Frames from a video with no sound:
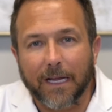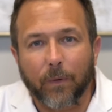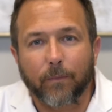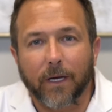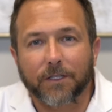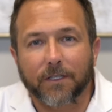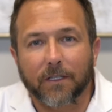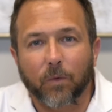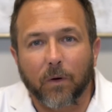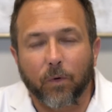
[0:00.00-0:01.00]
that we
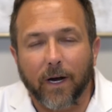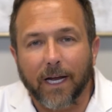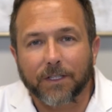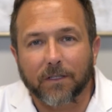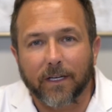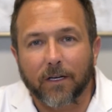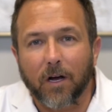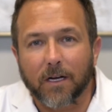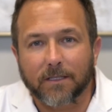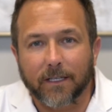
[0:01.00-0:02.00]
mentioned, where we're actually
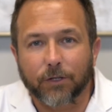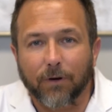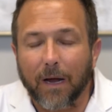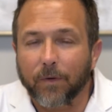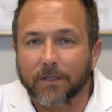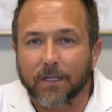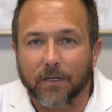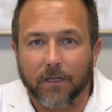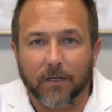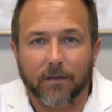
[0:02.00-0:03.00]
causing trauma to the